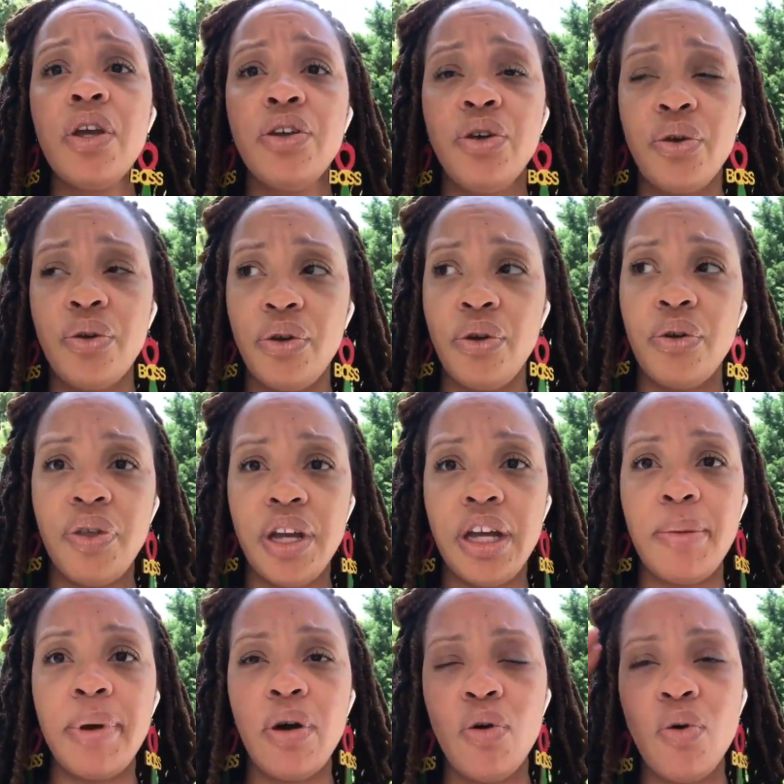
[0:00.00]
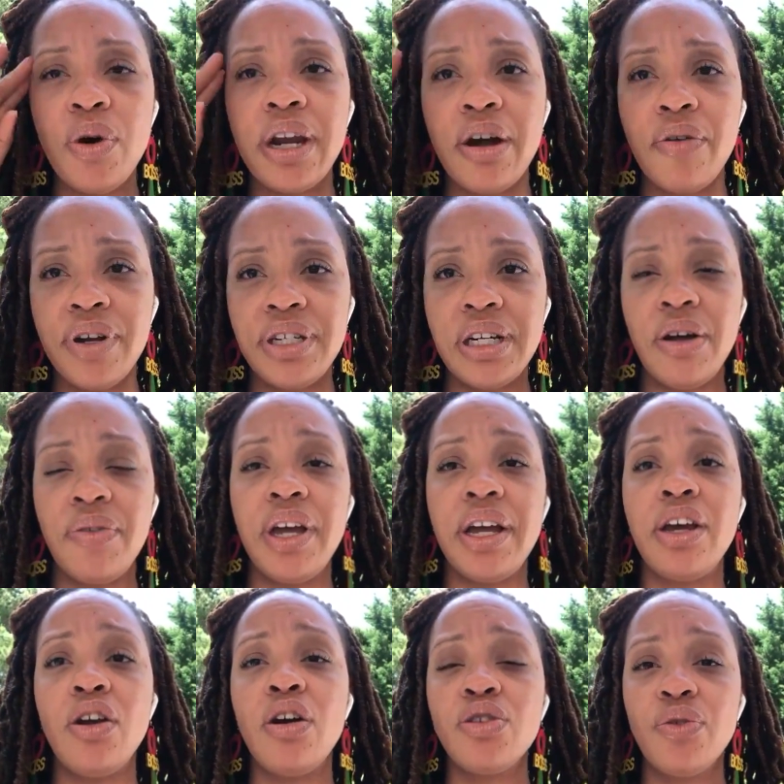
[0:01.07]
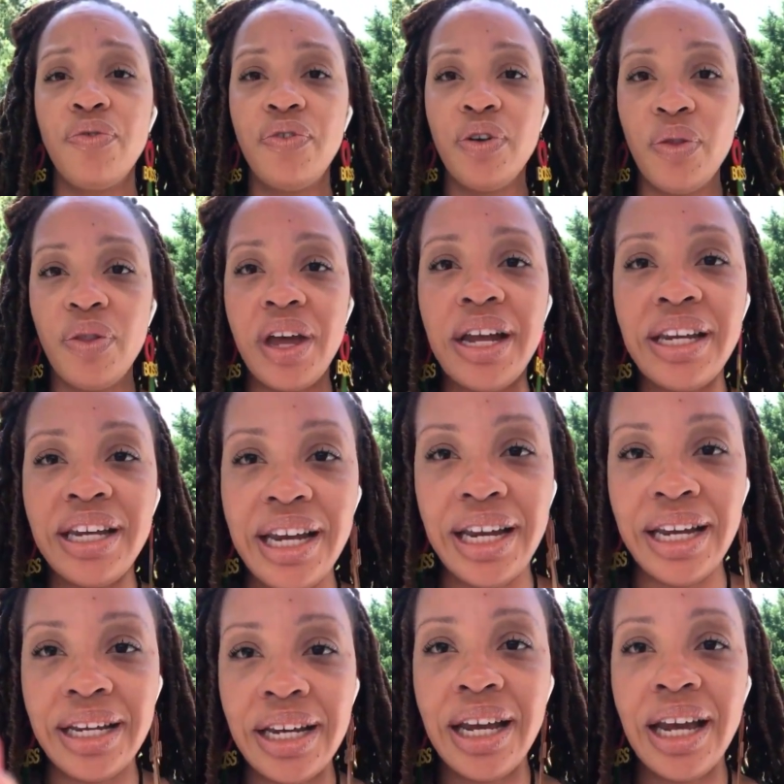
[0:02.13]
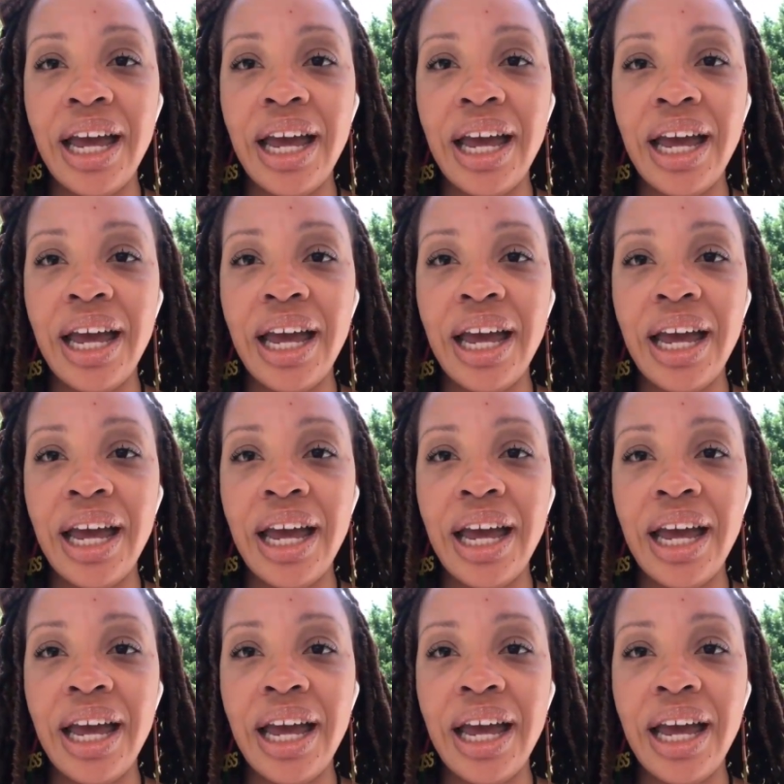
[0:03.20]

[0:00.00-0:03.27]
you're thinking about who can I reach out that can also fill that need